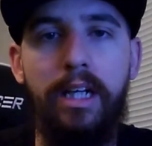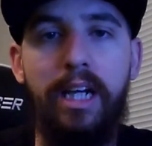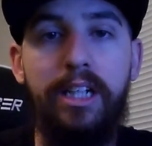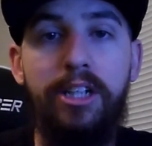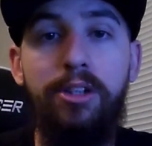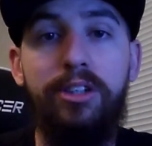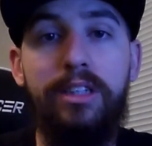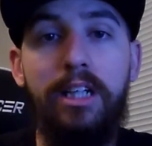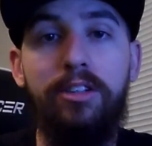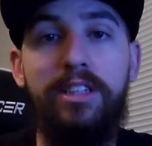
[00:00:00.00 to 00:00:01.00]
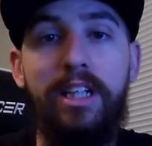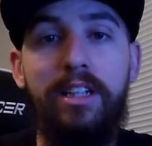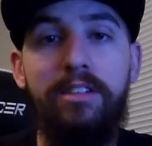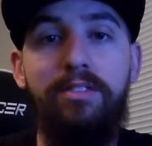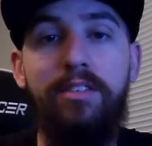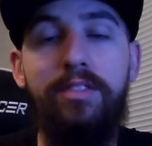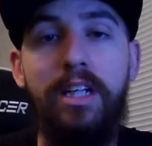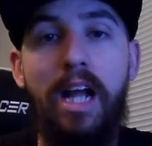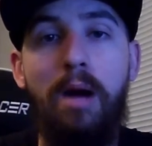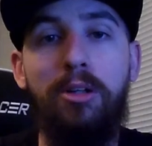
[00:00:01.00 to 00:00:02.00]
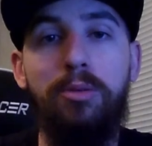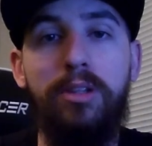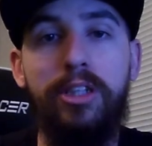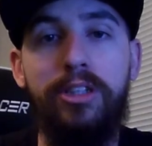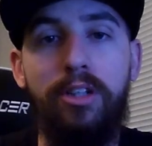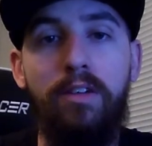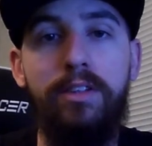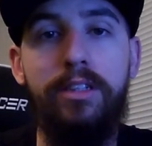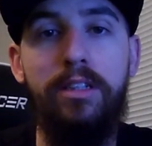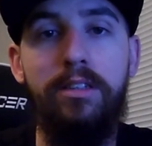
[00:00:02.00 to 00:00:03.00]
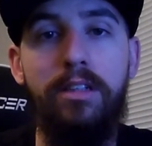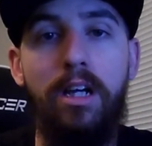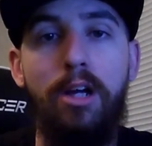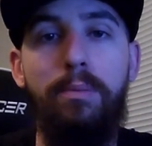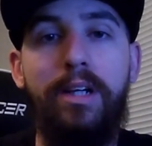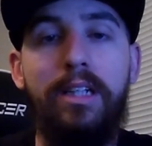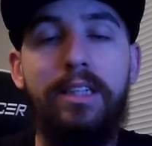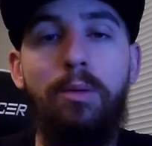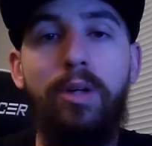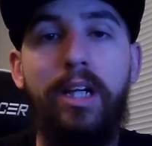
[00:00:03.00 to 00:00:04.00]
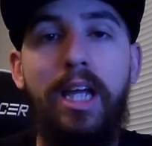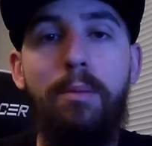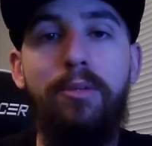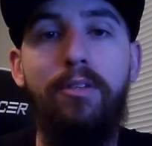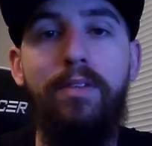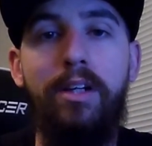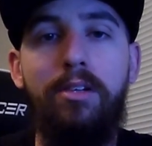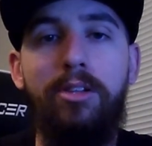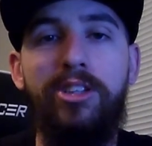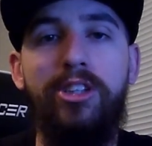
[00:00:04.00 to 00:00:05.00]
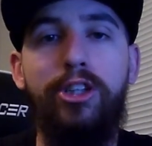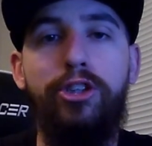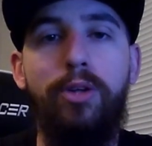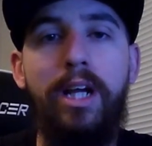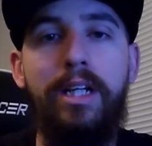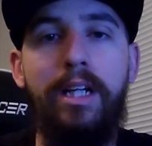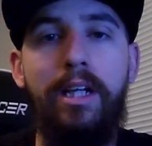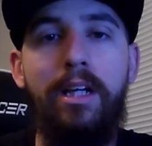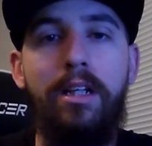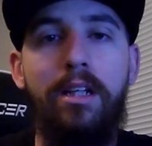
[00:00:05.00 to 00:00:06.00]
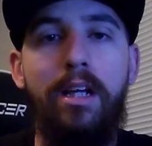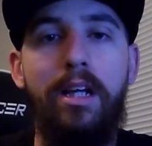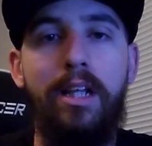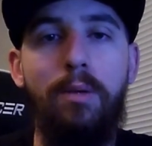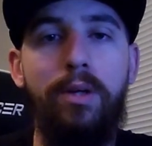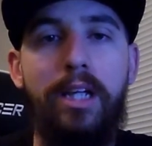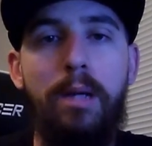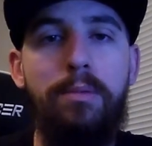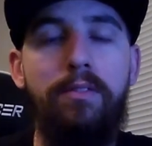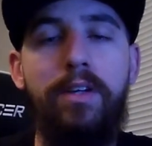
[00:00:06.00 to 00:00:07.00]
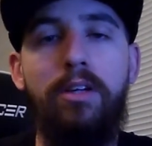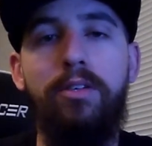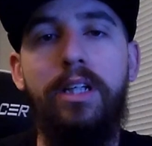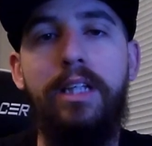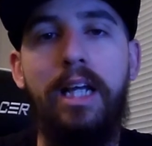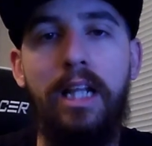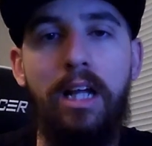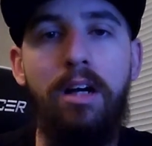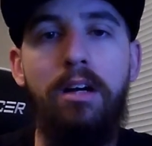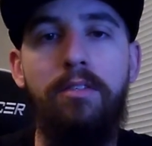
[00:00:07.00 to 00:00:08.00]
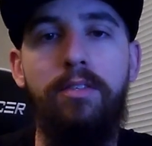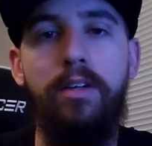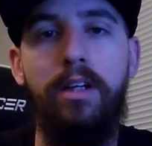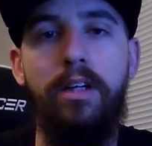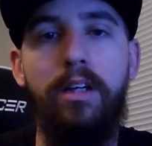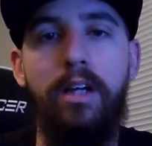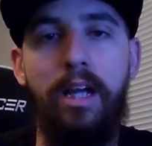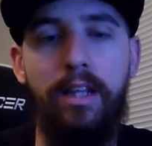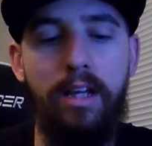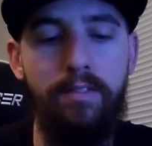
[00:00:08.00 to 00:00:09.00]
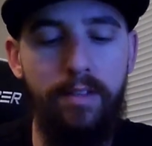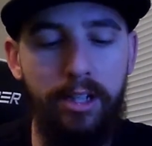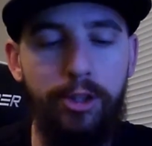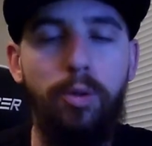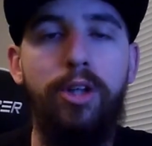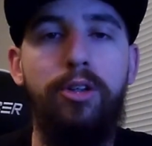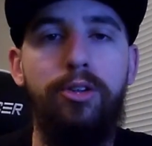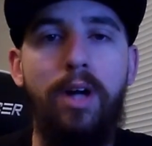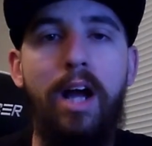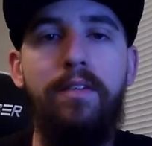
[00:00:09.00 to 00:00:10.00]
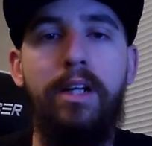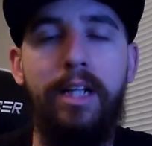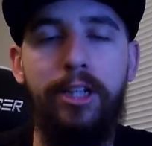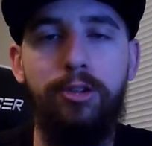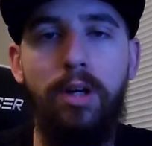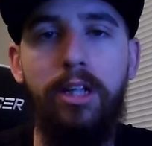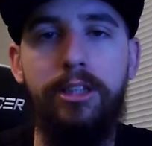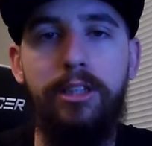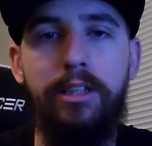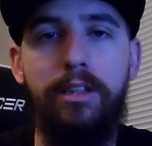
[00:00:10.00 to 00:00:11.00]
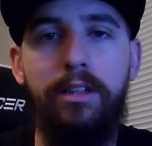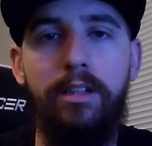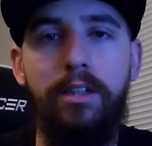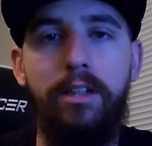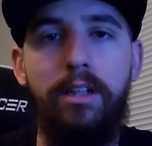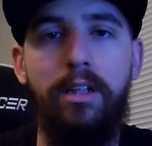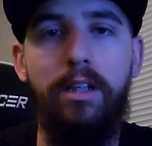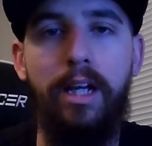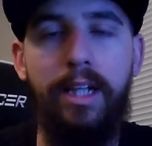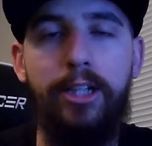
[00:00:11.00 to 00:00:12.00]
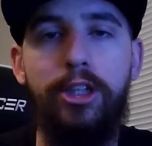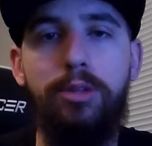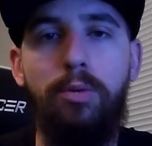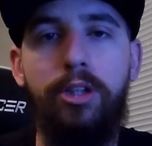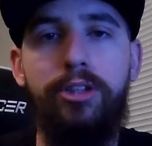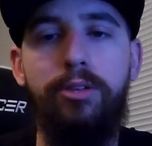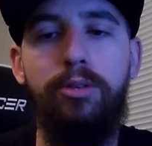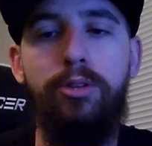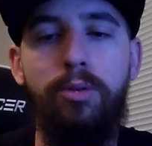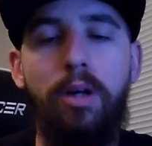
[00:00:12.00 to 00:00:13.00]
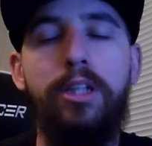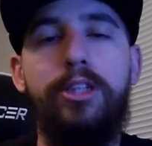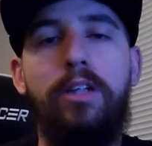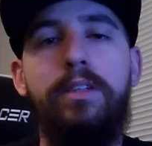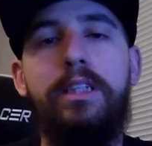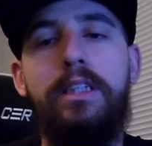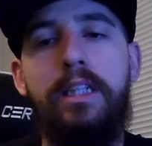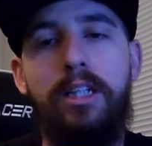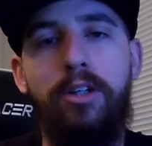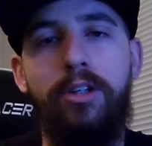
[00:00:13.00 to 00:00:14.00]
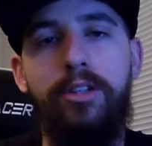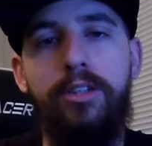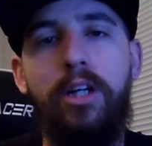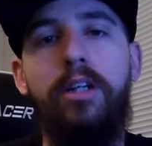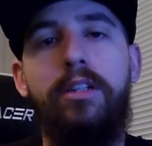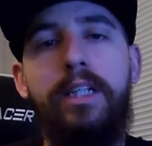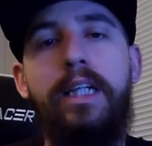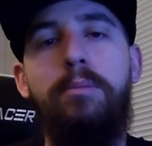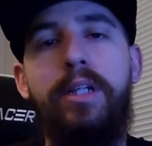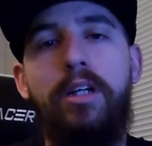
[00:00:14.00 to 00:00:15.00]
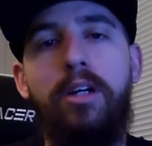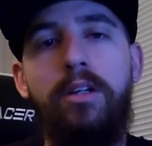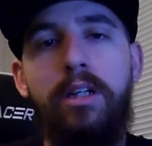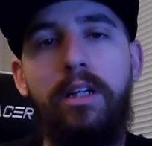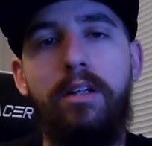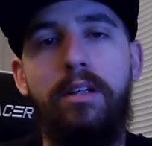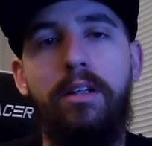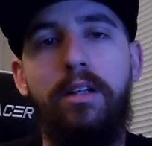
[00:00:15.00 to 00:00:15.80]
And then you sell 10 to 15 hours worth of services because they want to keep their vehicle instead of trading it in. They want to keep the vehicle that they love and they've enjoyed driving and they trust. And they just want to do all the services that are done, need to be done on it.